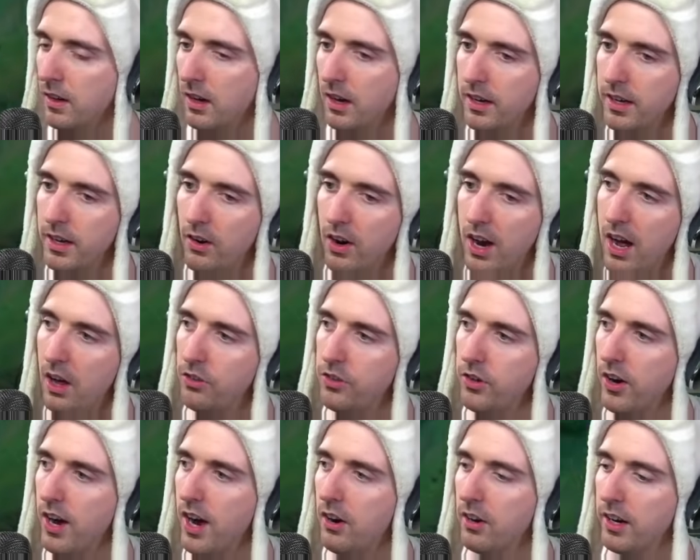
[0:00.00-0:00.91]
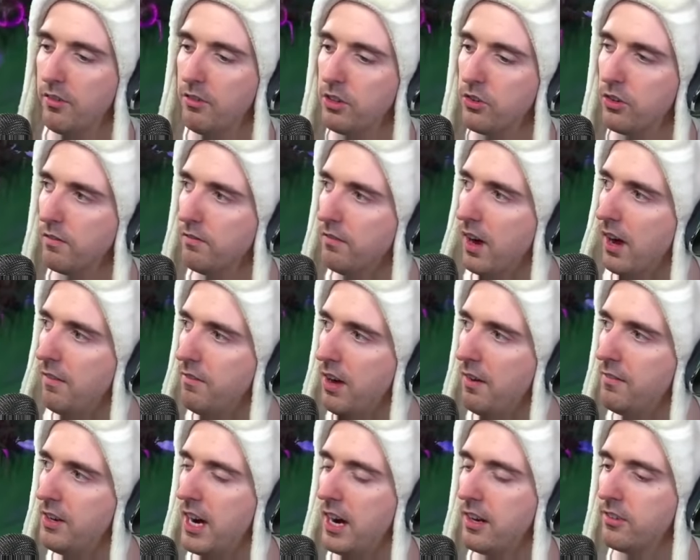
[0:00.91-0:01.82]
You know what? I'll do it. I'll give it to him.
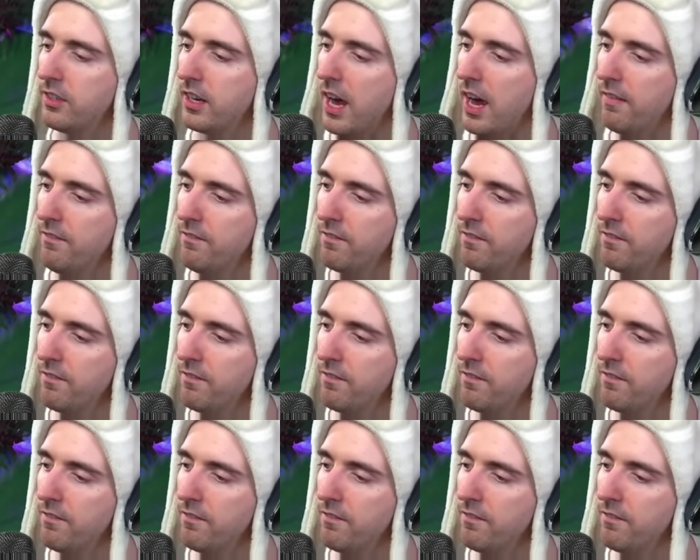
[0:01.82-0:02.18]
I'm a nice guy.